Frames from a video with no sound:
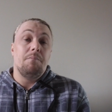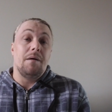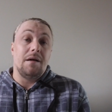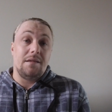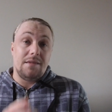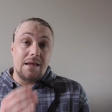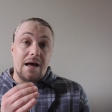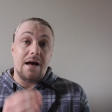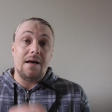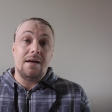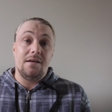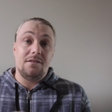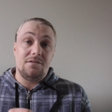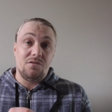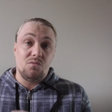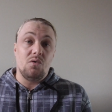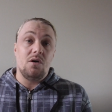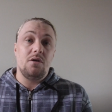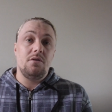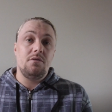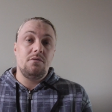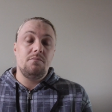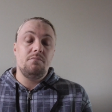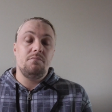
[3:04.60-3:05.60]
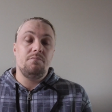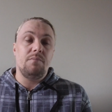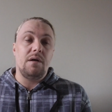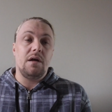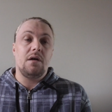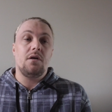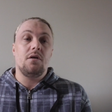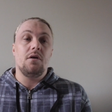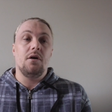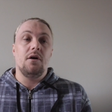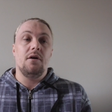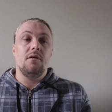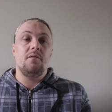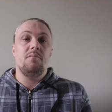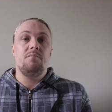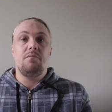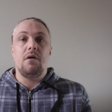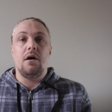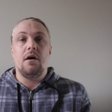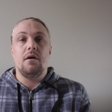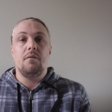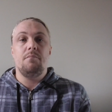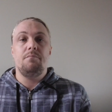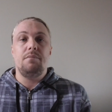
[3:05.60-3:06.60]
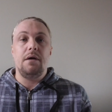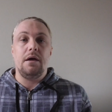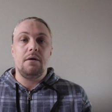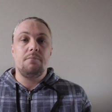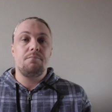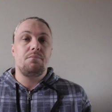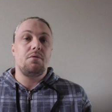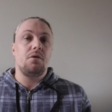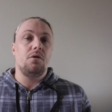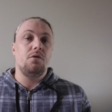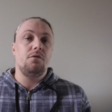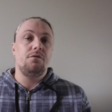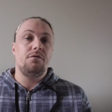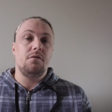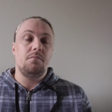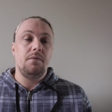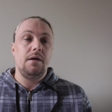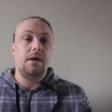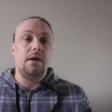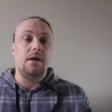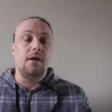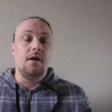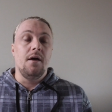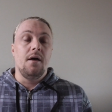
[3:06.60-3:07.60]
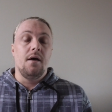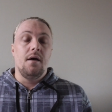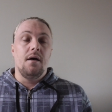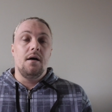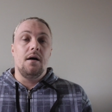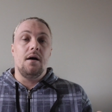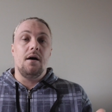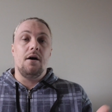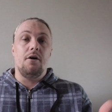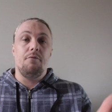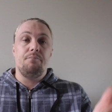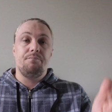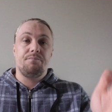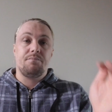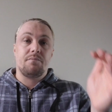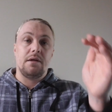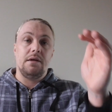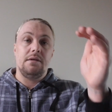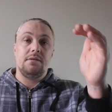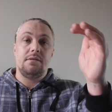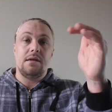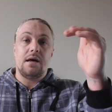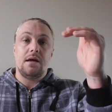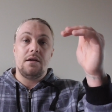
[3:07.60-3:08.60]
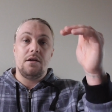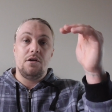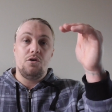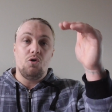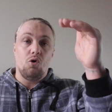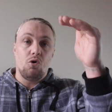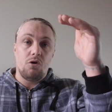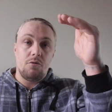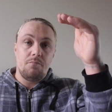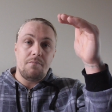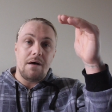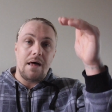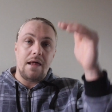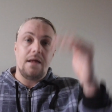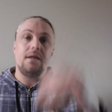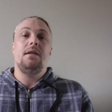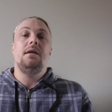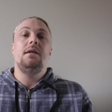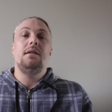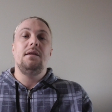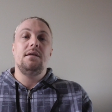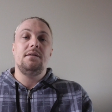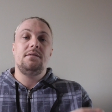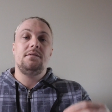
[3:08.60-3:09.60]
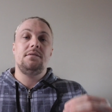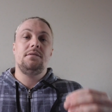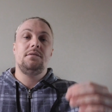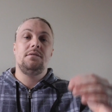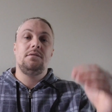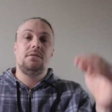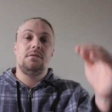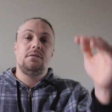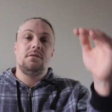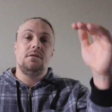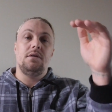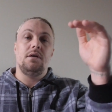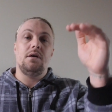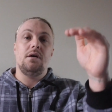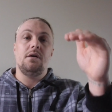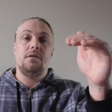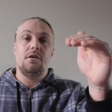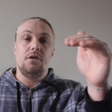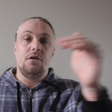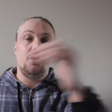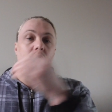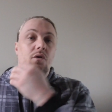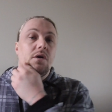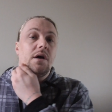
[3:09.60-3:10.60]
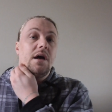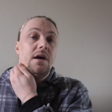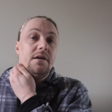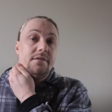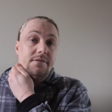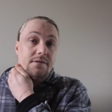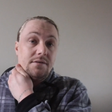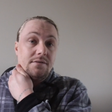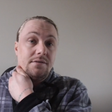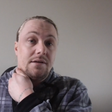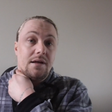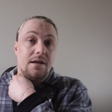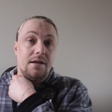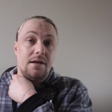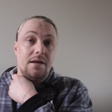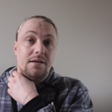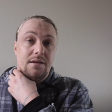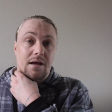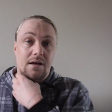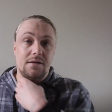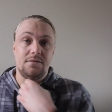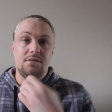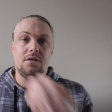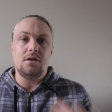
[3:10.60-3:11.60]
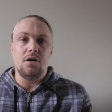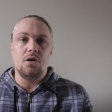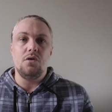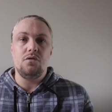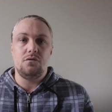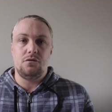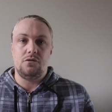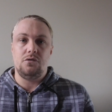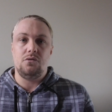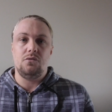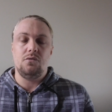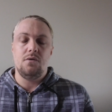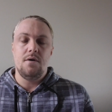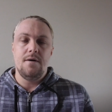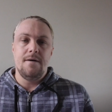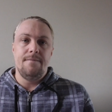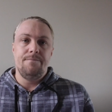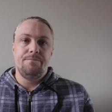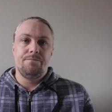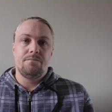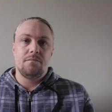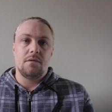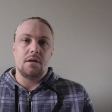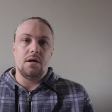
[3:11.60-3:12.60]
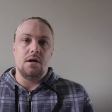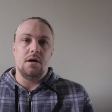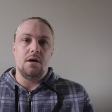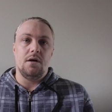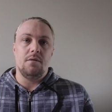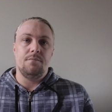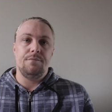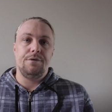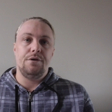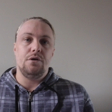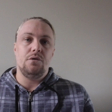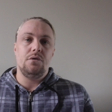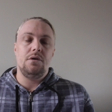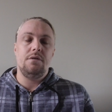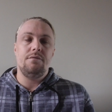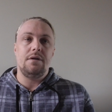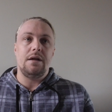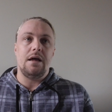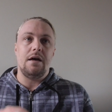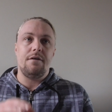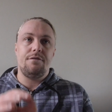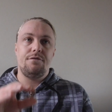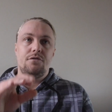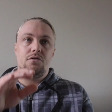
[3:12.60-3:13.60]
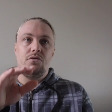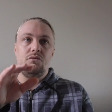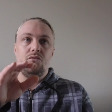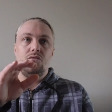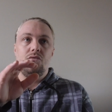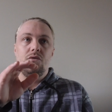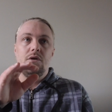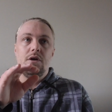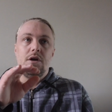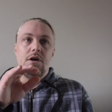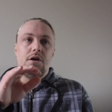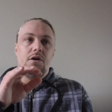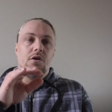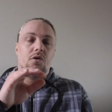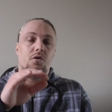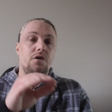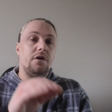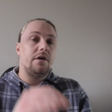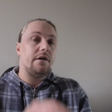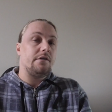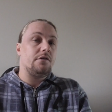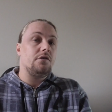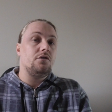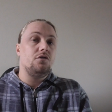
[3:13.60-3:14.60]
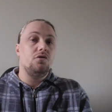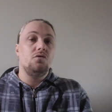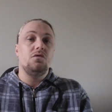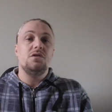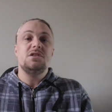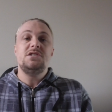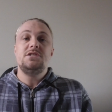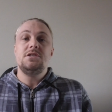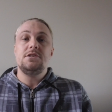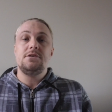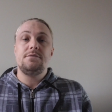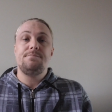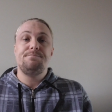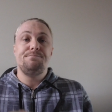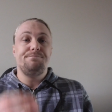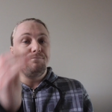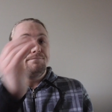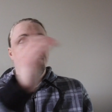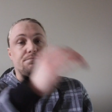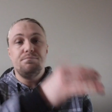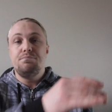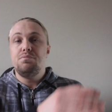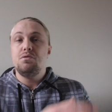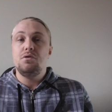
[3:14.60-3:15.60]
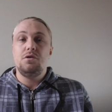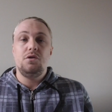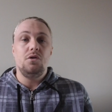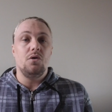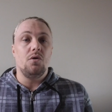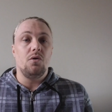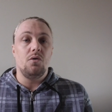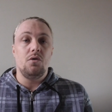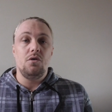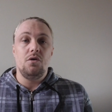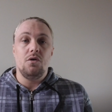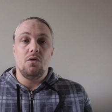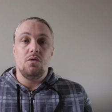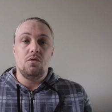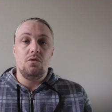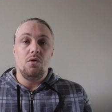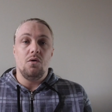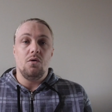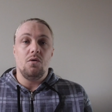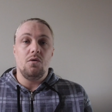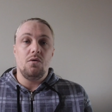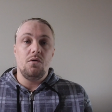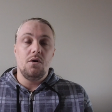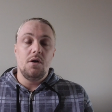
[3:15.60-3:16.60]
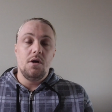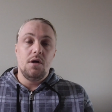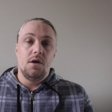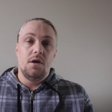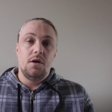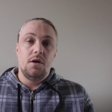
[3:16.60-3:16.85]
But that is one big big pro for me, is that it automatically lists the locations that it does go to. You don't even have to, all you have to do is just put your